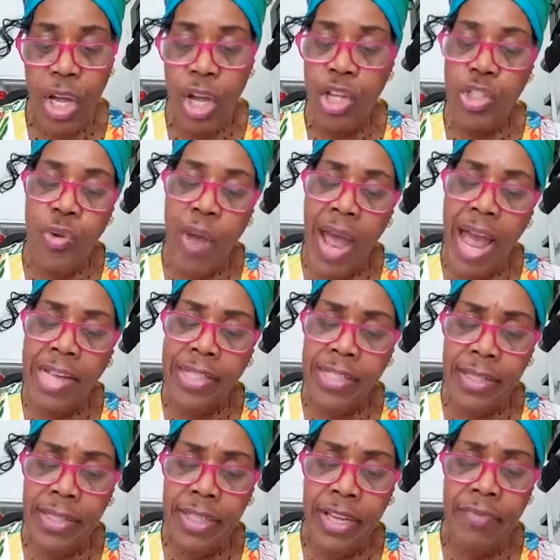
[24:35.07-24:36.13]
Trying to
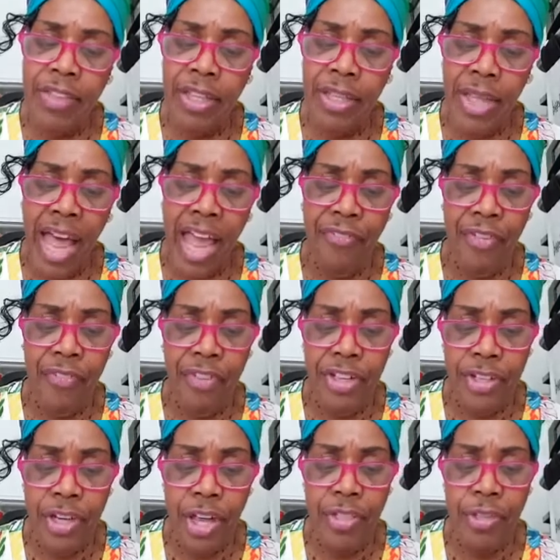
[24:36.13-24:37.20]
live the life of
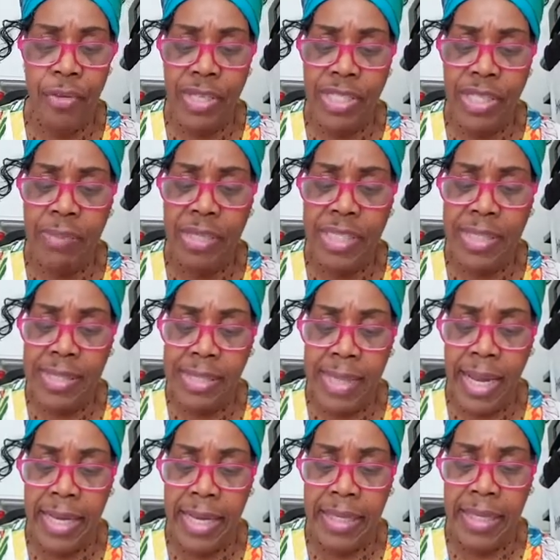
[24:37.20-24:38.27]
another is a
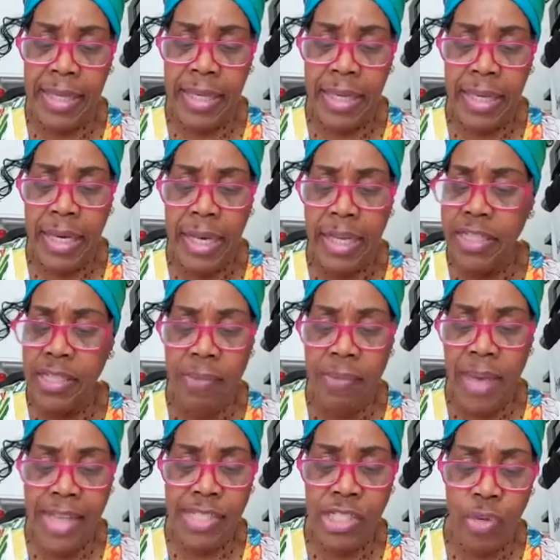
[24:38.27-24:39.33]
mistake. It is a
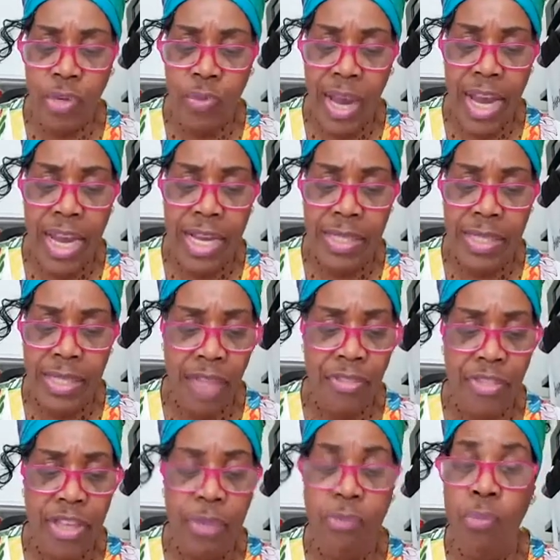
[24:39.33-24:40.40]
masquerade,
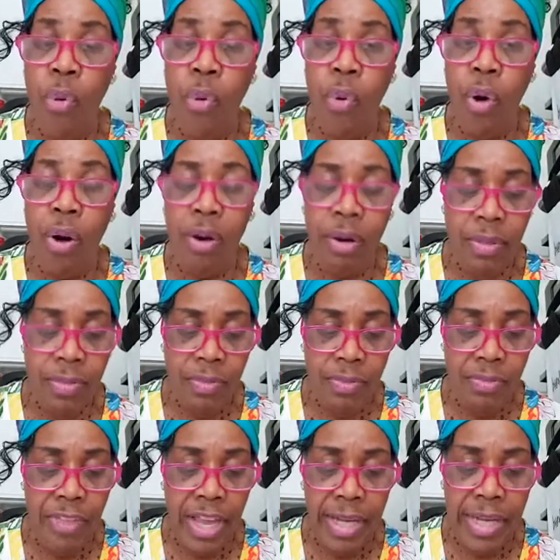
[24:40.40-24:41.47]
nothing more
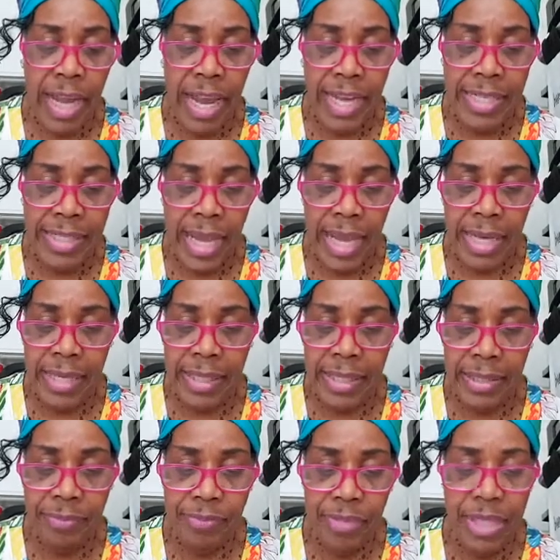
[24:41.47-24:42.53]
than a
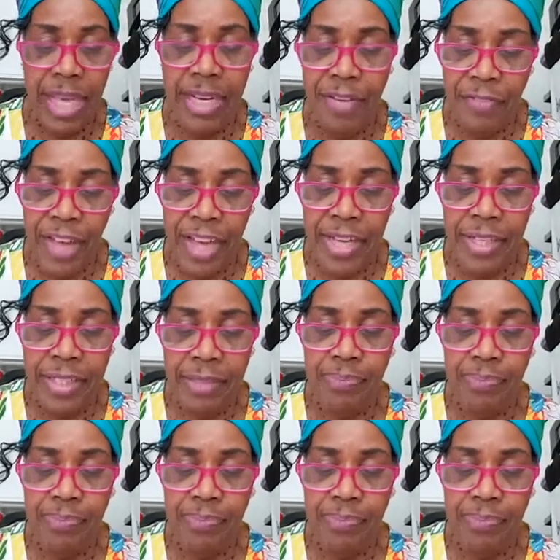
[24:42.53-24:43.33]
fake.